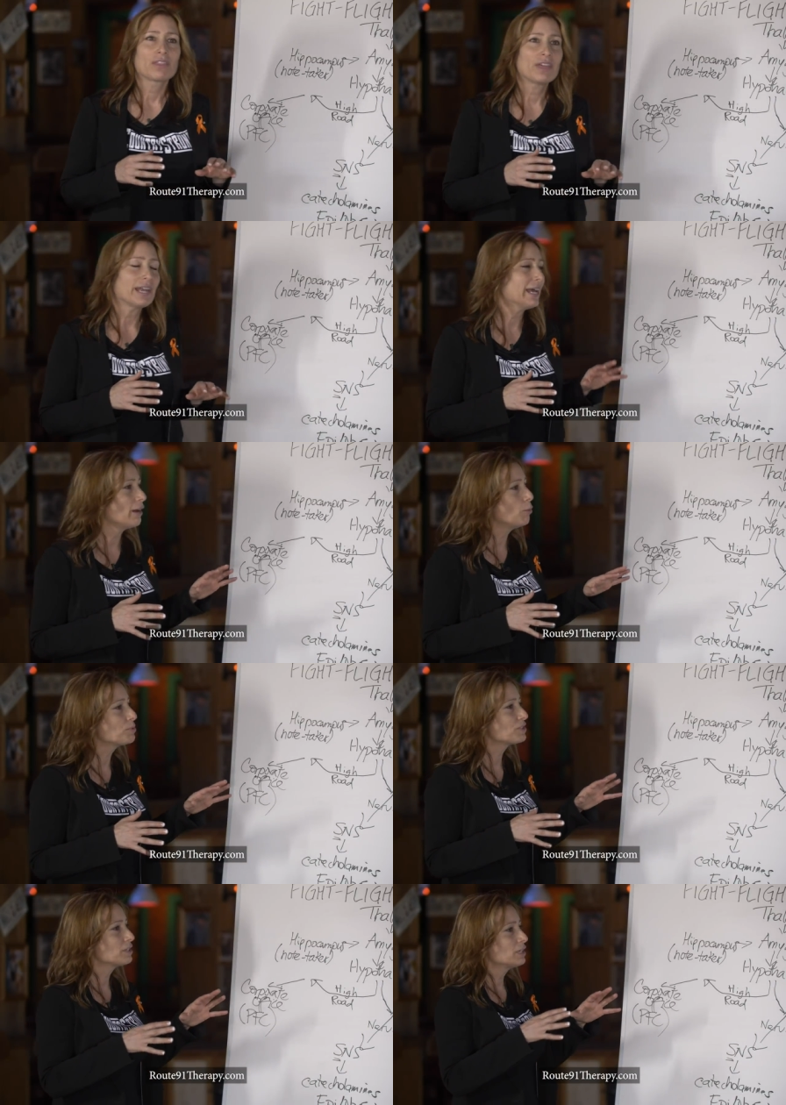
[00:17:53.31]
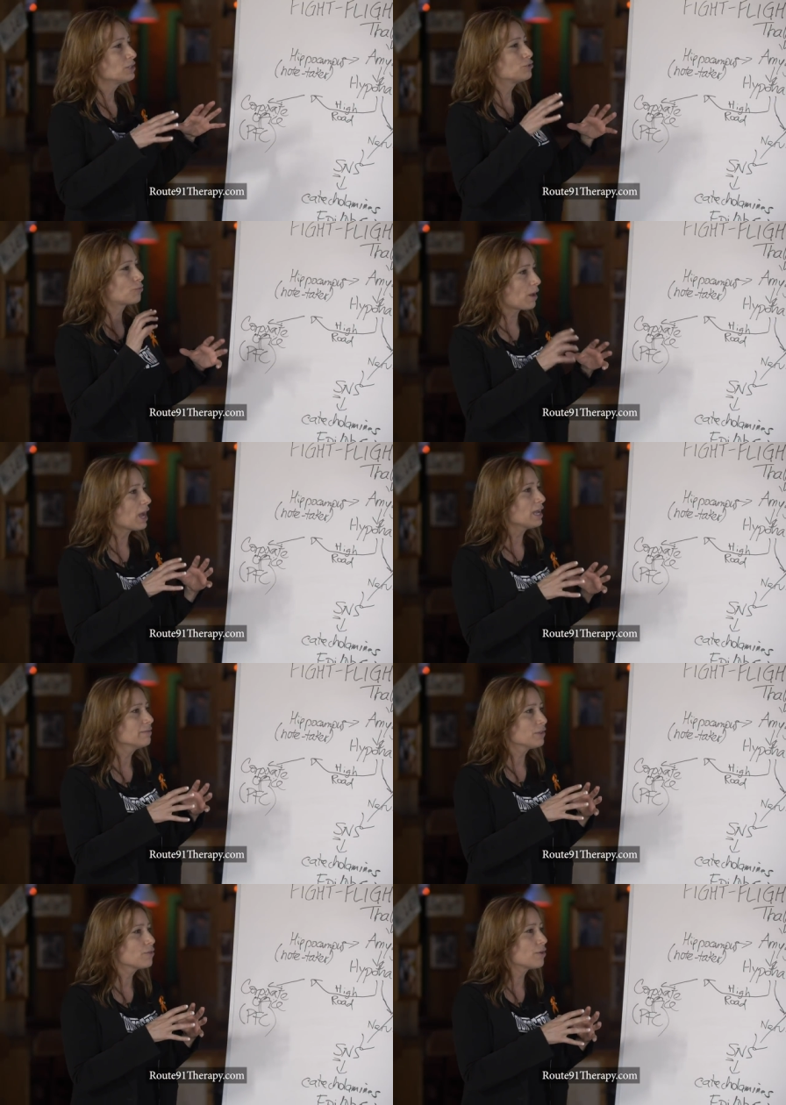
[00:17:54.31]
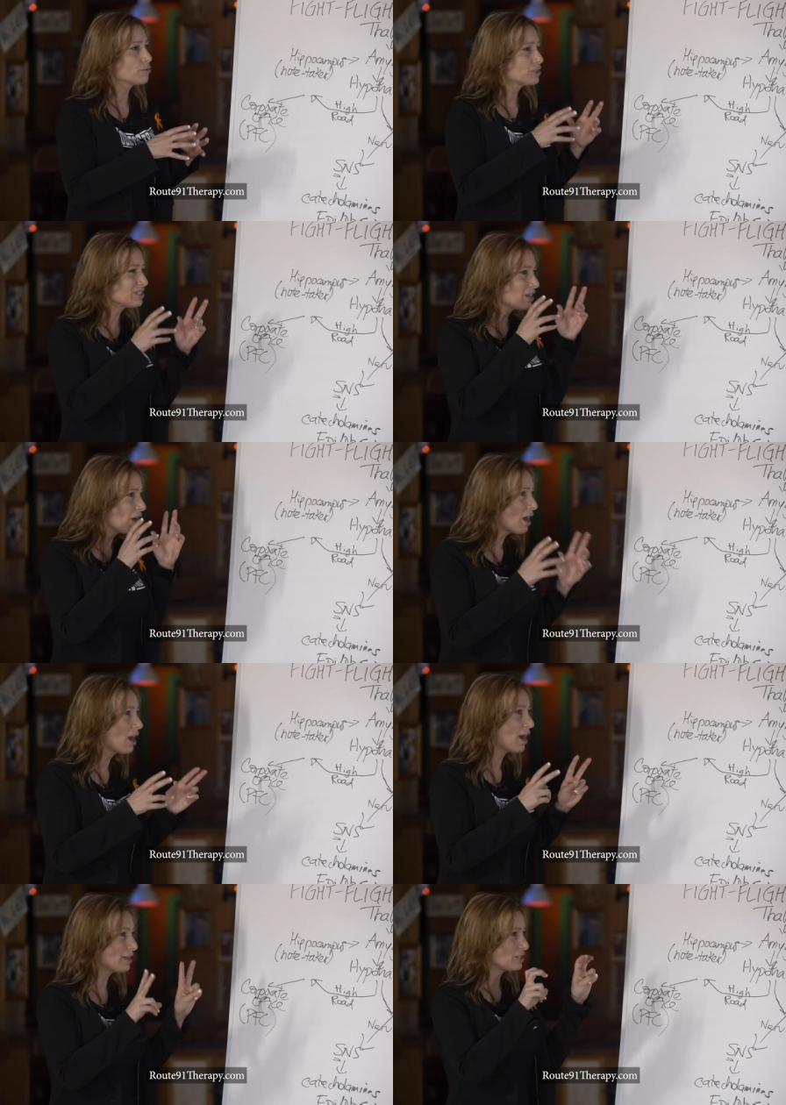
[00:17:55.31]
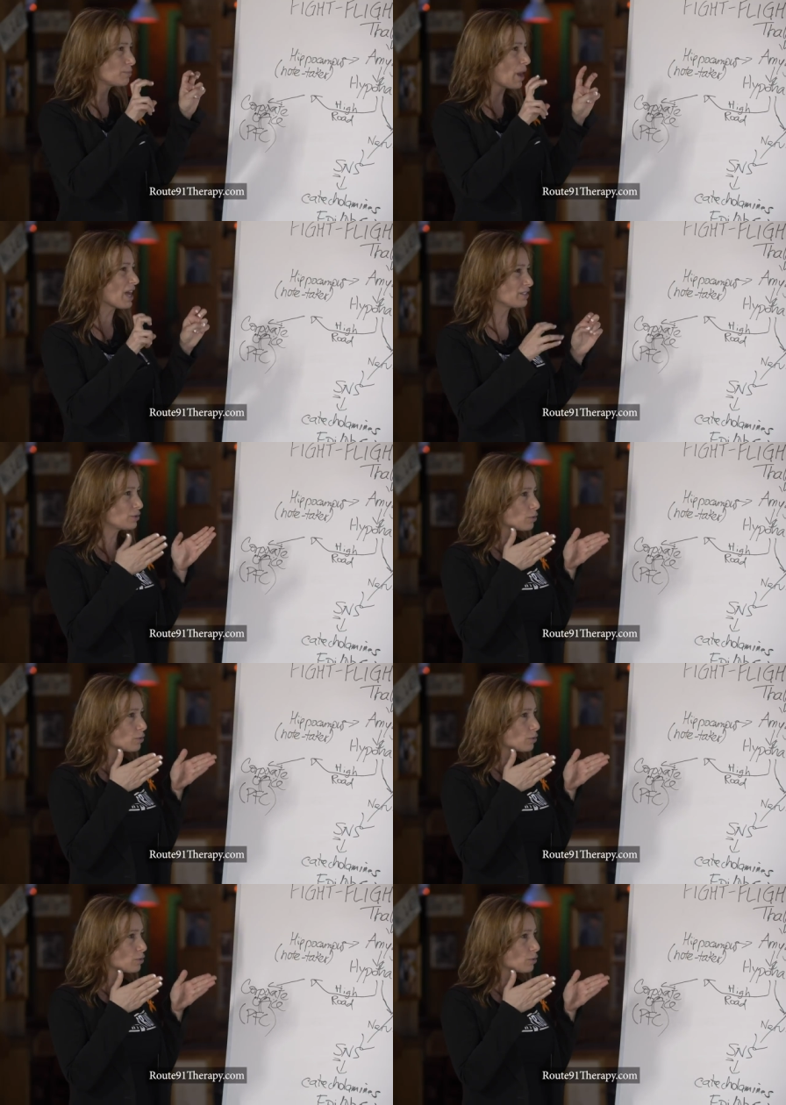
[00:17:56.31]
that helps drive those hot spots,